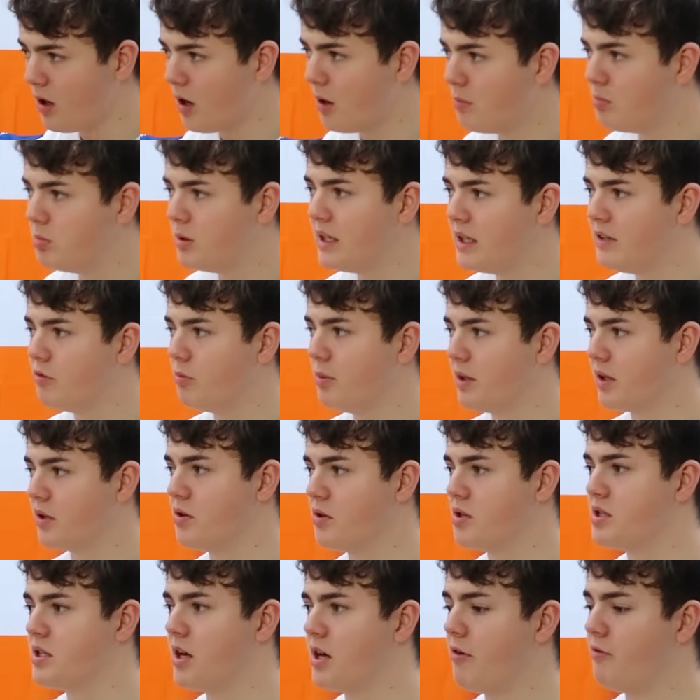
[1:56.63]
unbelievably
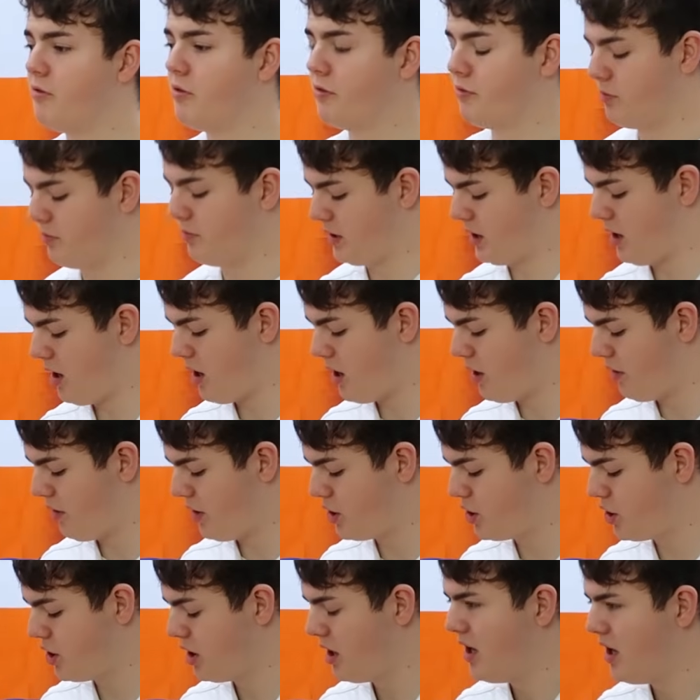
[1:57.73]
good stuff from the
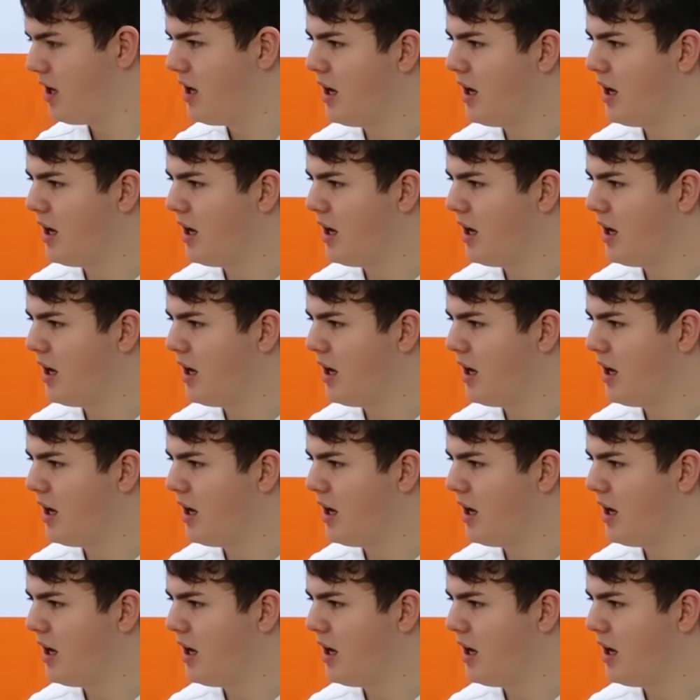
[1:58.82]
Irish.